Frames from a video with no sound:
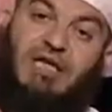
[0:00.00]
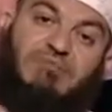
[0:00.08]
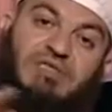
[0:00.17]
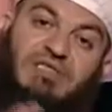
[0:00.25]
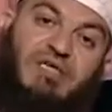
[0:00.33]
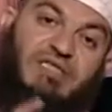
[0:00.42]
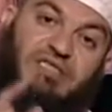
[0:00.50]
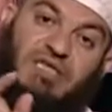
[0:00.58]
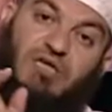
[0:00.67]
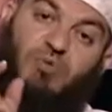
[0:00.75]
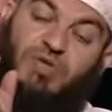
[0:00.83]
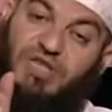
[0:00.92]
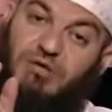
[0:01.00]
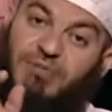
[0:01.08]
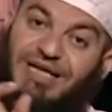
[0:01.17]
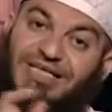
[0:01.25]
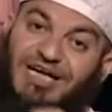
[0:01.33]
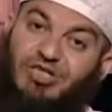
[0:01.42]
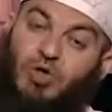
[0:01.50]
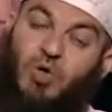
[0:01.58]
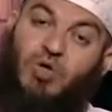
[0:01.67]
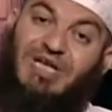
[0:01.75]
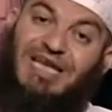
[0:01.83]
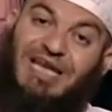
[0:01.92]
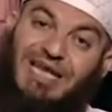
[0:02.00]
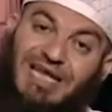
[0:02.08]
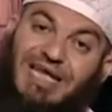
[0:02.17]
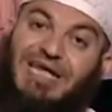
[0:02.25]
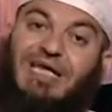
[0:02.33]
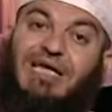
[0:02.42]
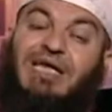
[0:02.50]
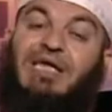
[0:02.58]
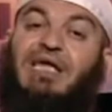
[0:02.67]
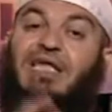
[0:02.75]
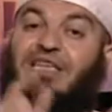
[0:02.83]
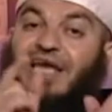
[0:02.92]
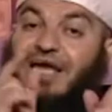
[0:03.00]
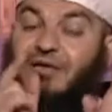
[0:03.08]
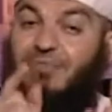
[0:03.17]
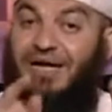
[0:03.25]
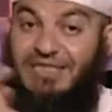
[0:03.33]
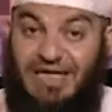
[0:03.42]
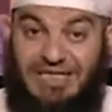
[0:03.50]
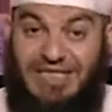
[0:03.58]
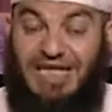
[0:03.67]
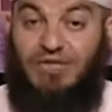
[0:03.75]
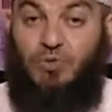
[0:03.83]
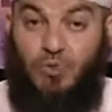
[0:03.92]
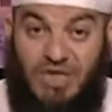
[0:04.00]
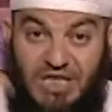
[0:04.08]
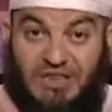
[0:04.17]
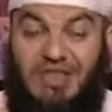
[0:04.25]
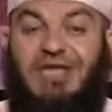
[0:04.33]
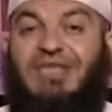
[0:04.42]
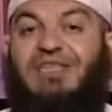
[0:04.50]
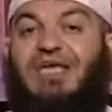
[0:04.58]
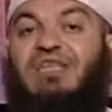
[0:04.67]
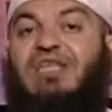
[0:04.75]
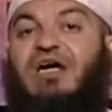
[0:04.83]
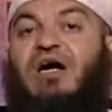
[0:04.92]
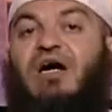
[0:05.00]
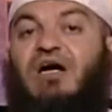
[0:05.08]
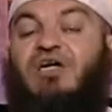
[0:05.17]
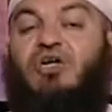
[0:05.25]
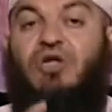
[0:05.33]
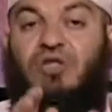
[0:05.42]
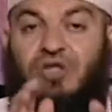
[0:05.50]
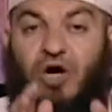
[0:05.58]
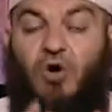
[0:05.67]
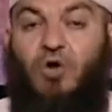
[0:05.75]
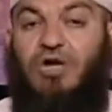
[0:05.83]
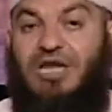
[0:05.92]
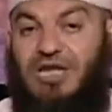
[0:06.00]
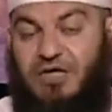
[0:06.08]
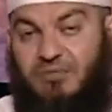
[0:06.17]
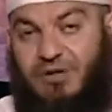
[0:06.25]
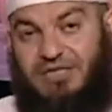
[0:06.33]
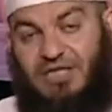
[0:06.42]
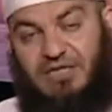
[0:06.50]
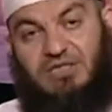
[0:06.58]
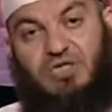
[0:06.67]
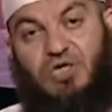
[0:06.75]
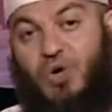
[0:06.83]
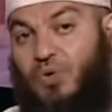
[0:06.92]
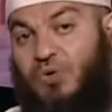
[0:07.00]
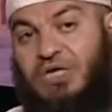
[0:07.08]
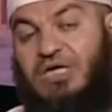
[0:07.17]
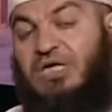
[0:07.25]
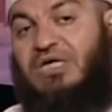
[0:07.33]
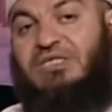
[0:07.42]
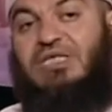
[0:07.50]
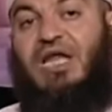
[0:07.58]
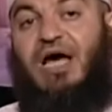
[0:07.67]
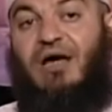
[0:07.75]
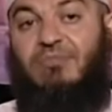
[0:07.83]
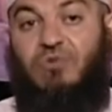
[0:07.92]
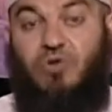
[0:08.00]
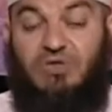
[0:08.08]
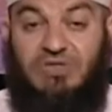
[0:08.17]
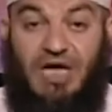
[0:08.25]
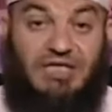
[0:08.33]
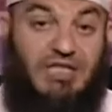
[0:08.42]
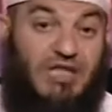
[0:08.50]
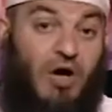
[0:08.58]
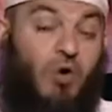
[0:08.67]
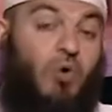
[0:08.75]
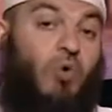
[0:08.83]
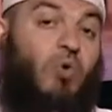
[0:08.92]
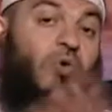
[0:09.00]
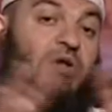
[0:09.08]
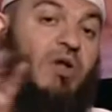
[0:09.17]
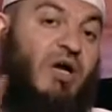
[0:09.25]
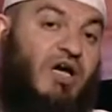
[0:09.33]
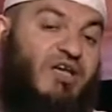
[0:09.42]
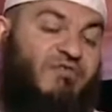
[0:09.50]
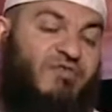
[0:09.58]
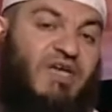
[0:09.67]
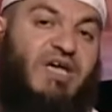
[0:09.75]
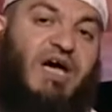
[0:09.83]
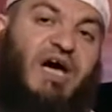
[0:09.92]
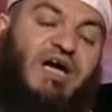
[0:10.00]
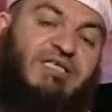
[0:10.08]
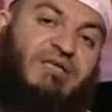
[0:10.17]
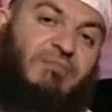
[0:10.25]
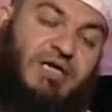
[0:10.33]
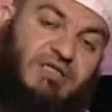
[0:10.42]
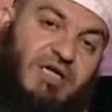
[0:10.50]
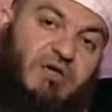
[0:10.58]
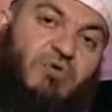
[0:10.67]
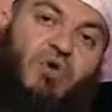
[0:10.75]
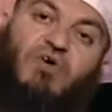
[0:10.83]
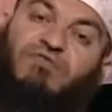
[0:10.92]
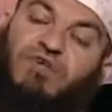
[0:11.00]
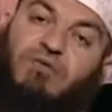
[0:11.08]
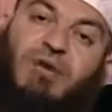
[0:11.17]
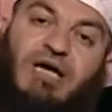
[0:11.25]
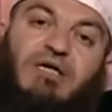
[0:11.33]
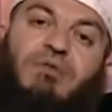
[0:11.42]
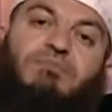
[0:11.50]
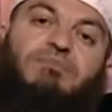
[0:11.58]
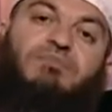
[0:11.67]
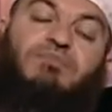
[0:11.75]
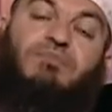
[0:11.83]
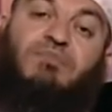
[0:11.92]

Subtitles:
Islam does not deal with ibadat only, the ibadat that we think that they are the only ibadat. No, Islam looks at the whole life as a matter of ibadah.